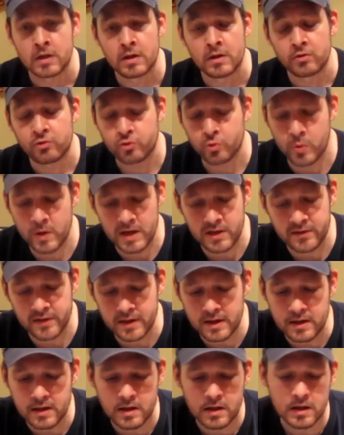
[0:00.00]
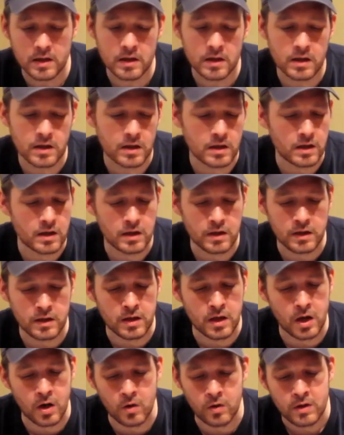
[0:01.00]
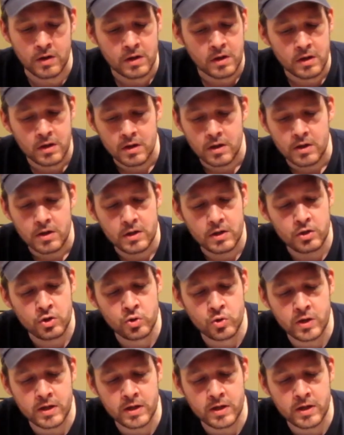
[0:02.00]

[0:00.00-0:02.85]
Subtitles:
Squeezing, you